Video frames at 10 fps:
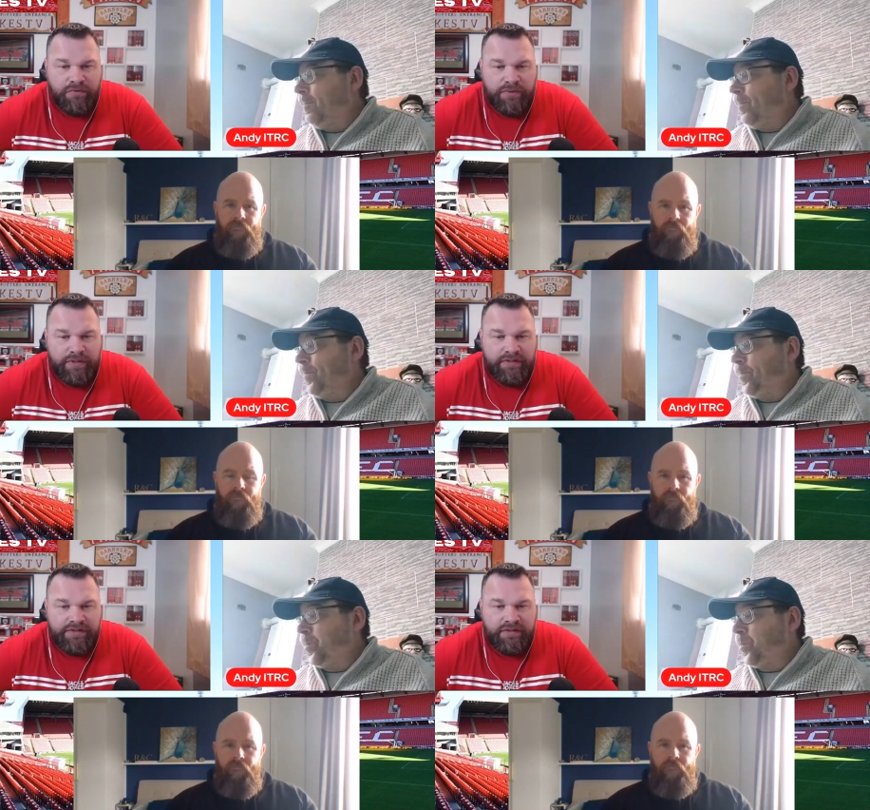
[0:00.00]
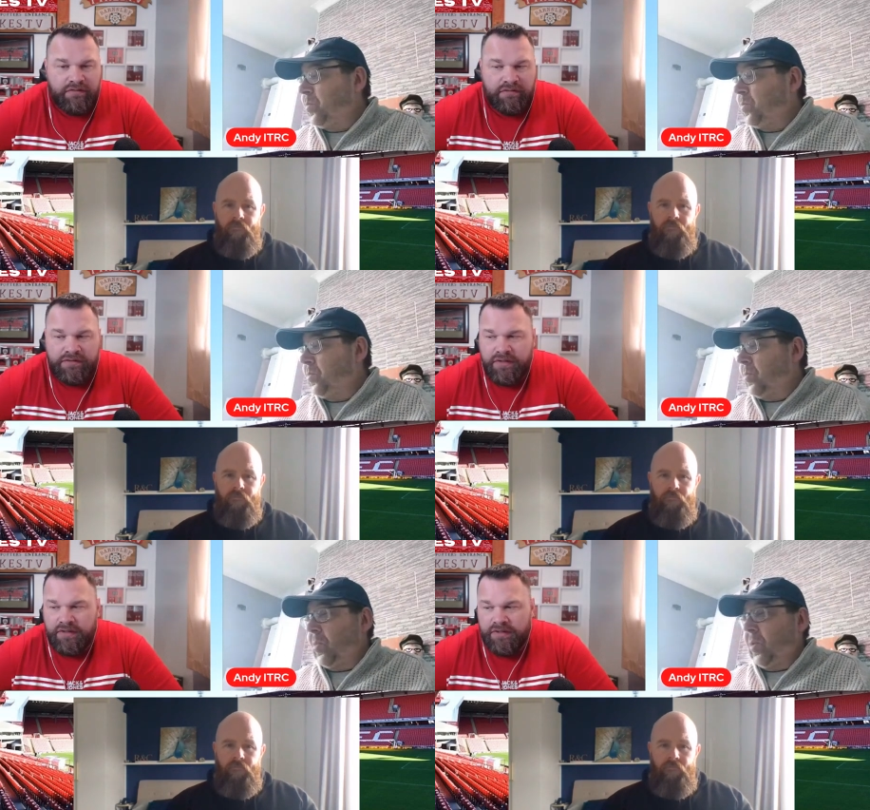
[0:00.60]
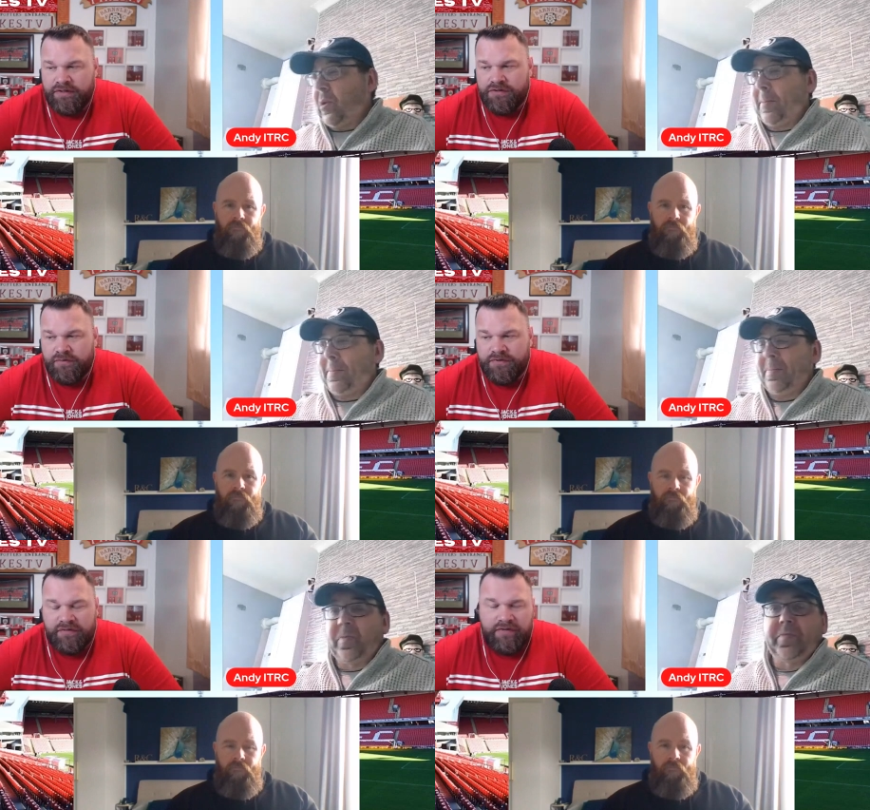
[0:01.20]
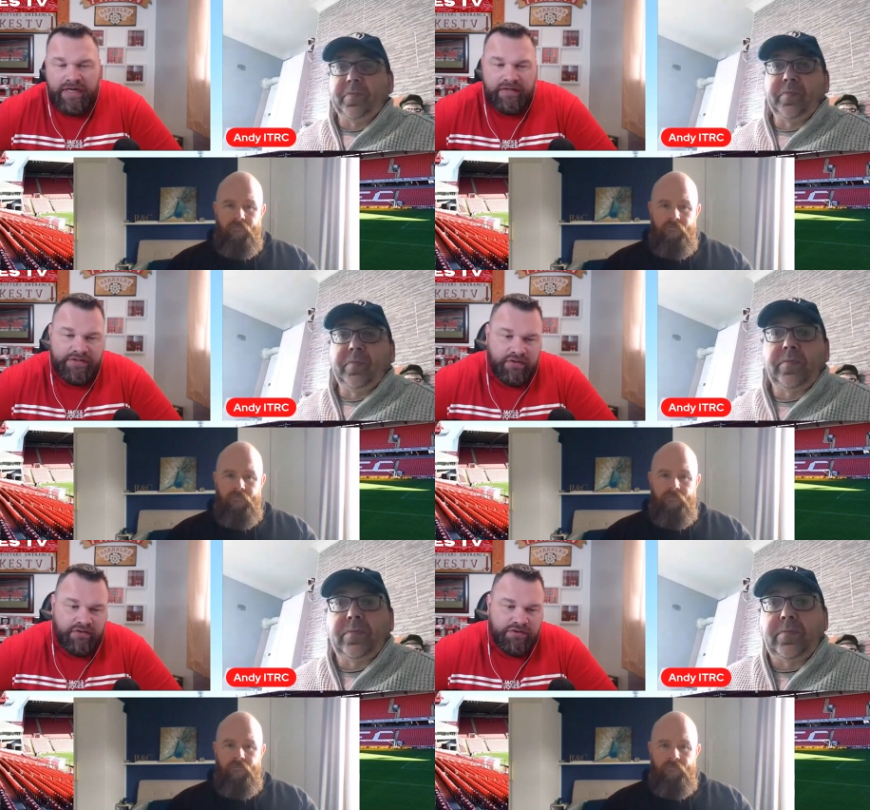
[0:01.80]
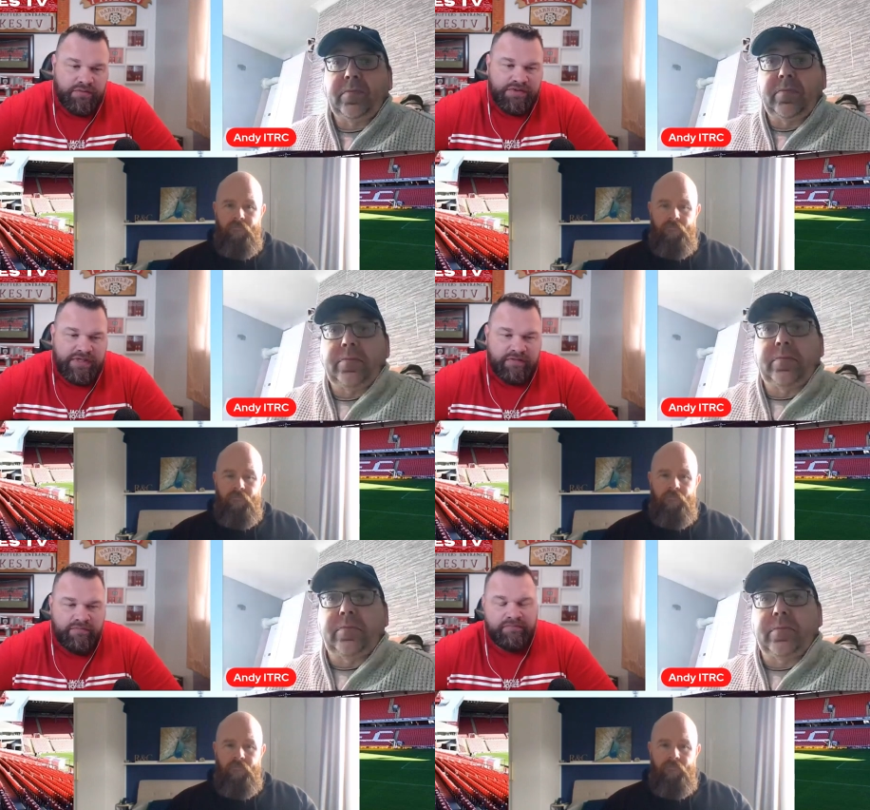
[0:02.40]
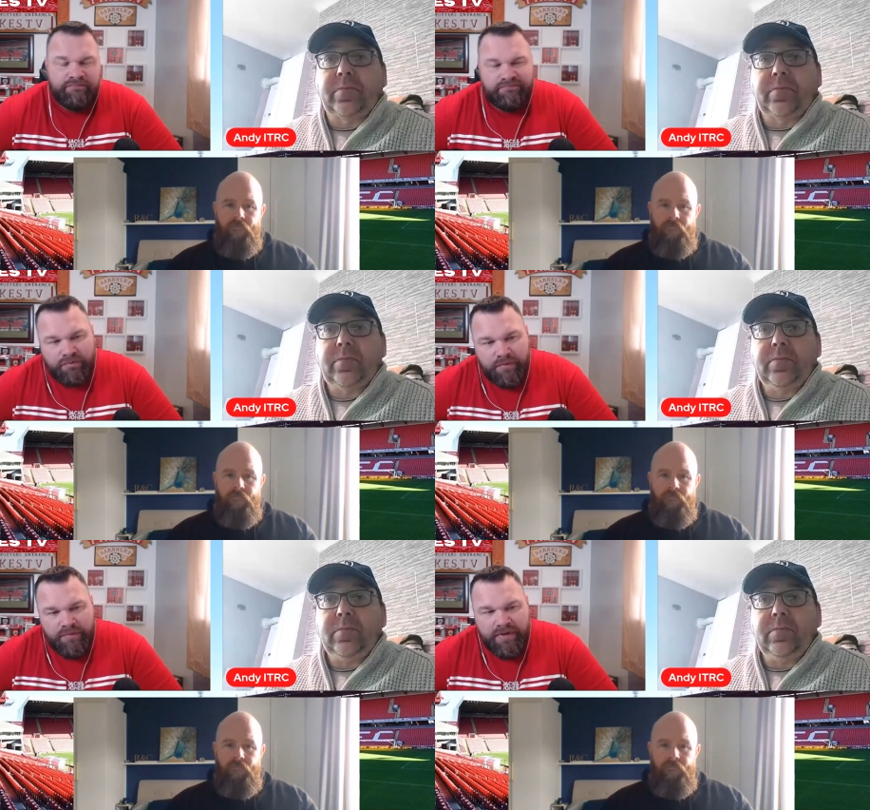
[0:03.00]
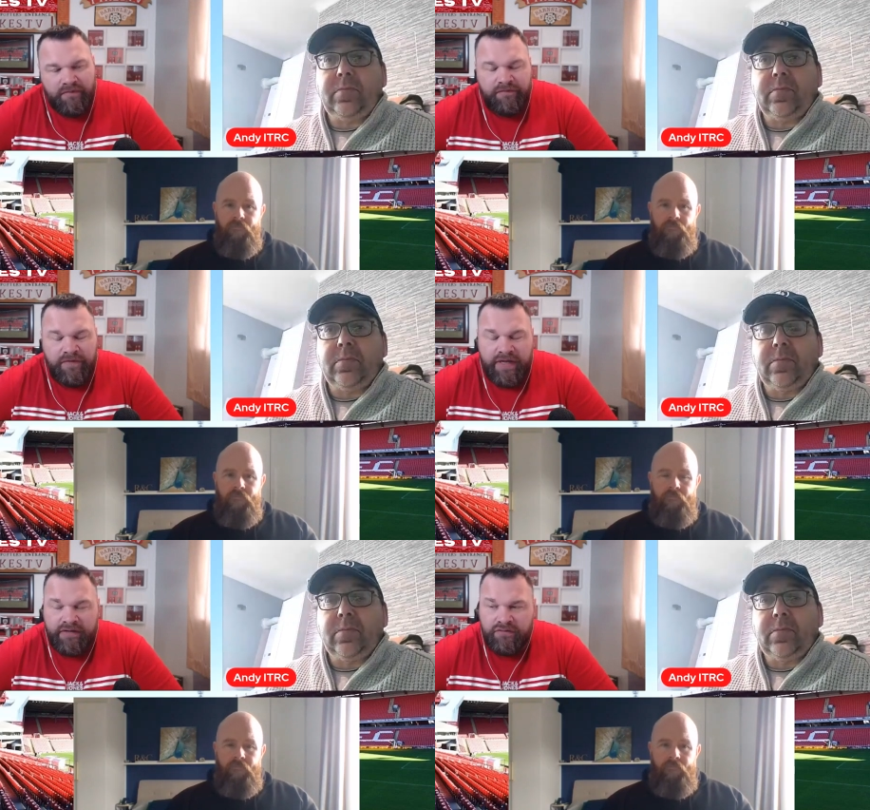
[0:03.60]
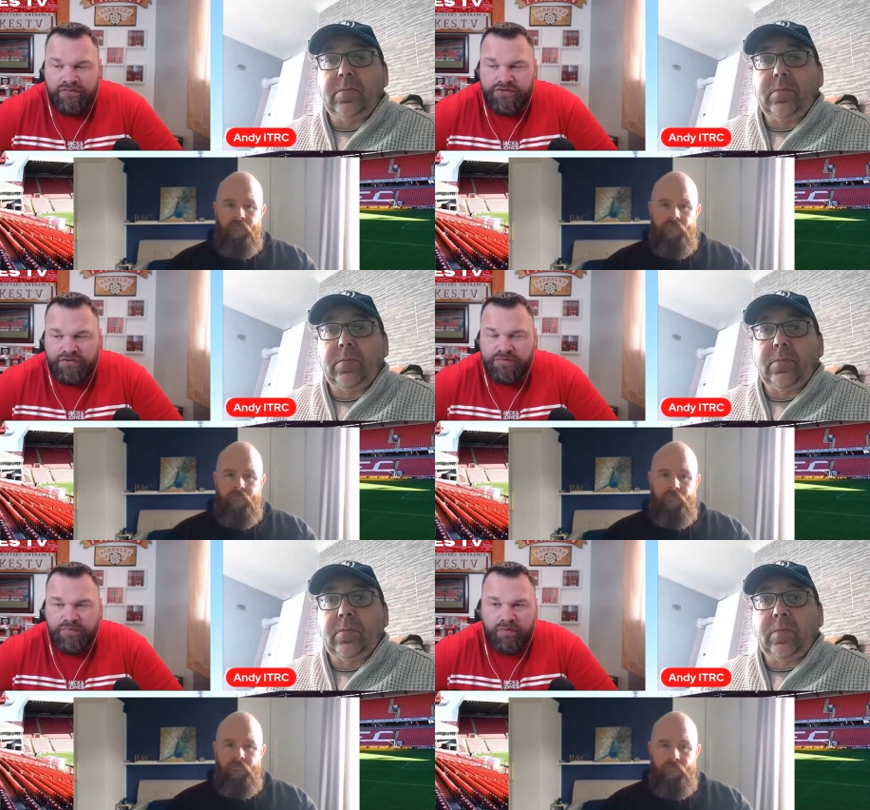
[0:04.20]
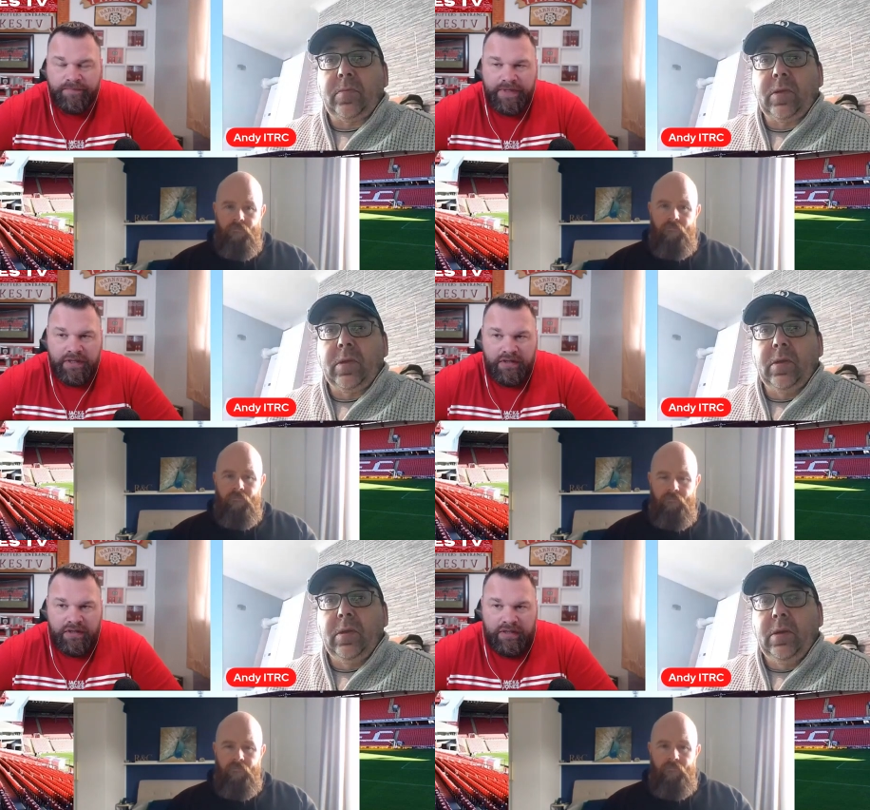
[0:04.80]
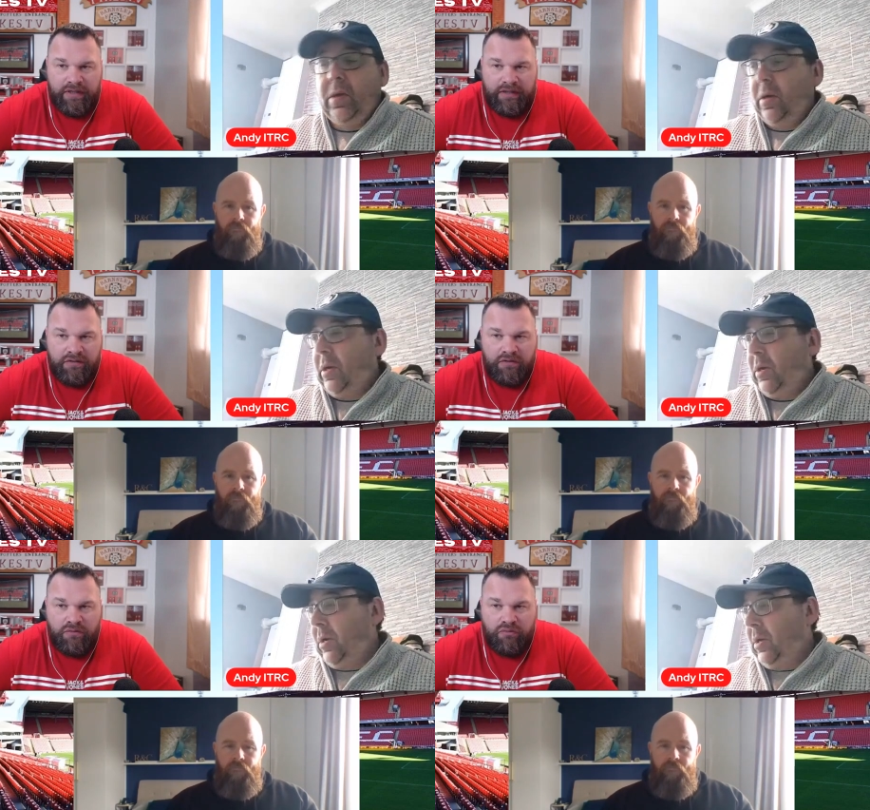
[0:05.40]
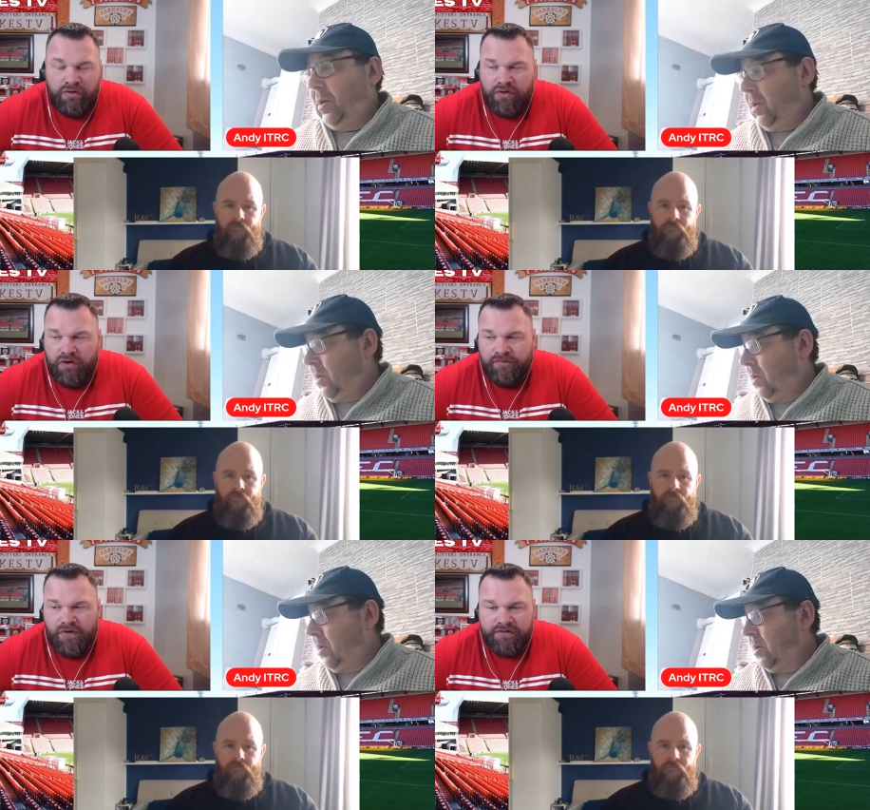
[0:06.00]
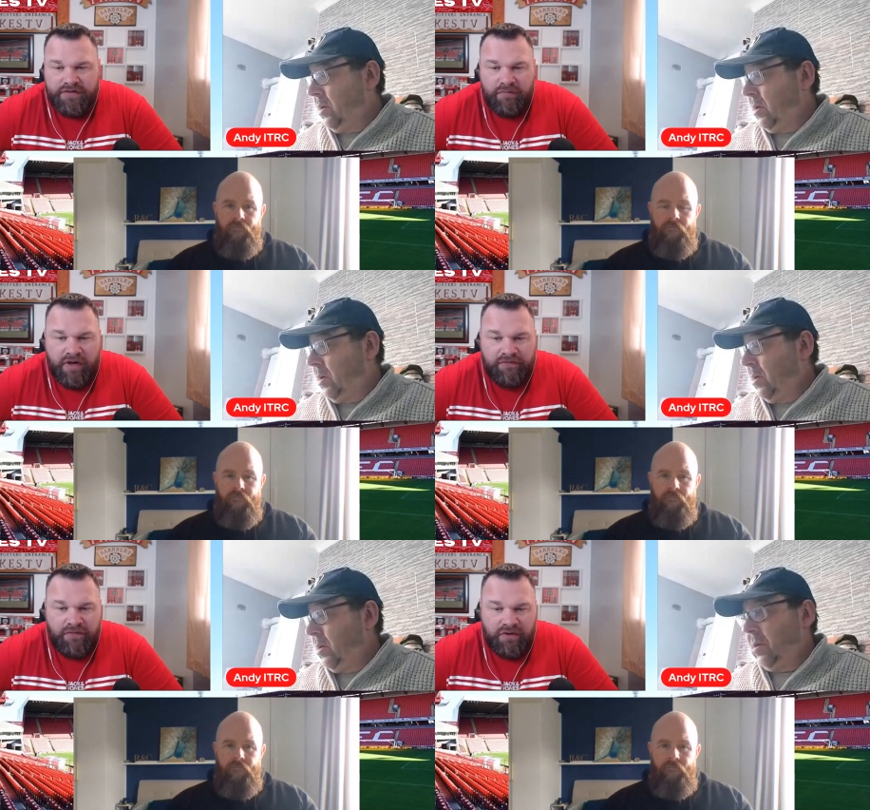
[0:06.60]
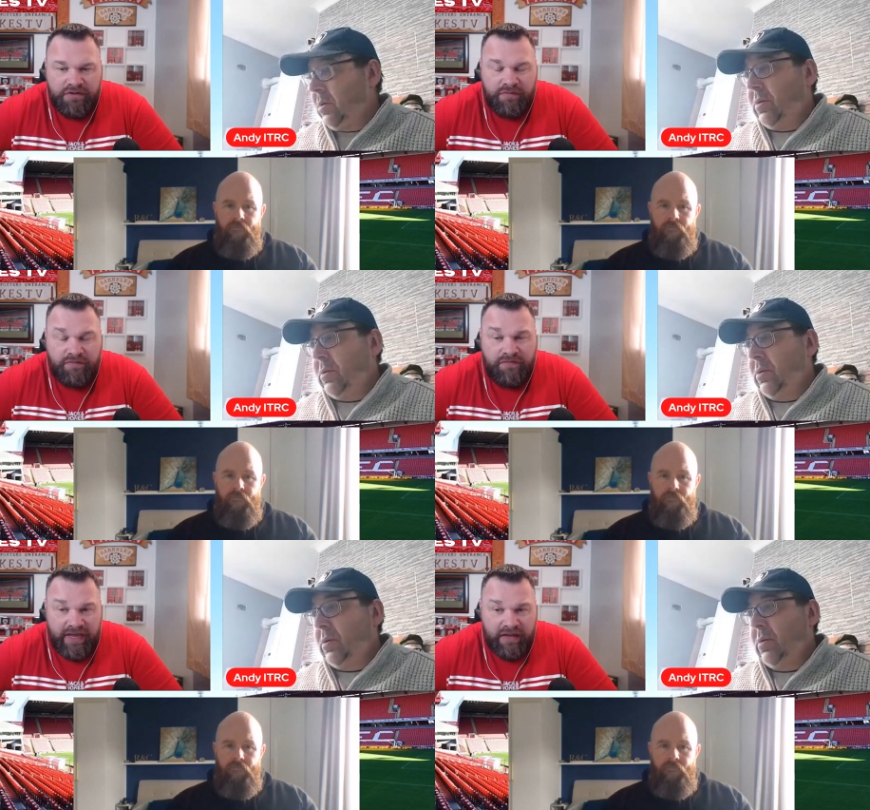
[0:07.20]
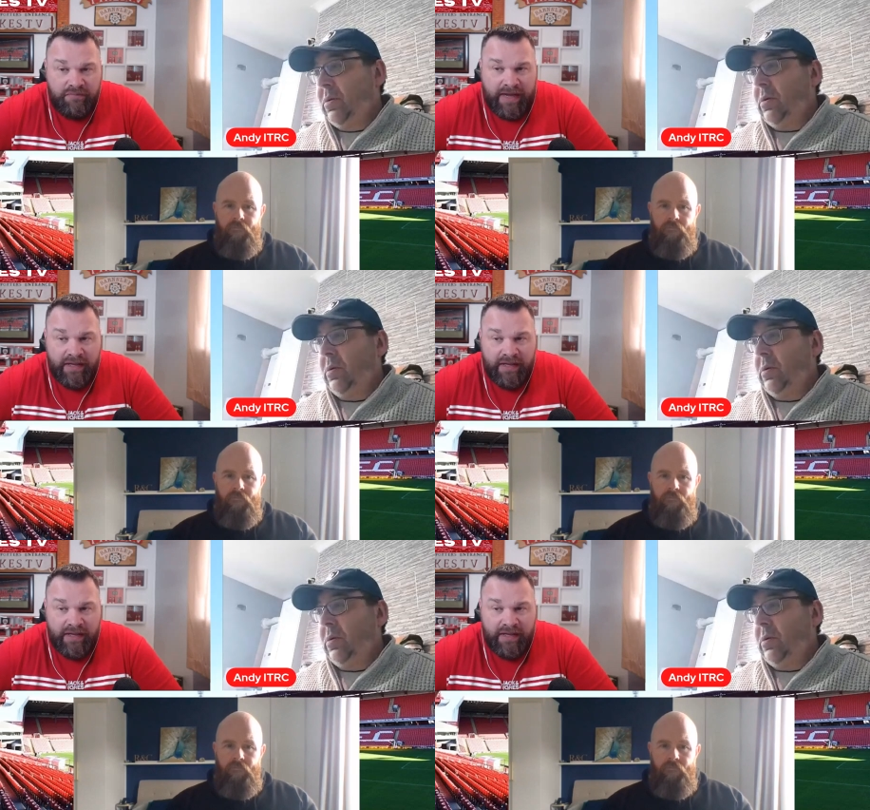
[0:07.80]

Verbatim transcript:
Speaker 1: of weeks, and some will say rightly so, some will say mm, probably a bit unfair and unjust, but I don't know what your thought on it, but I thought to be fair, my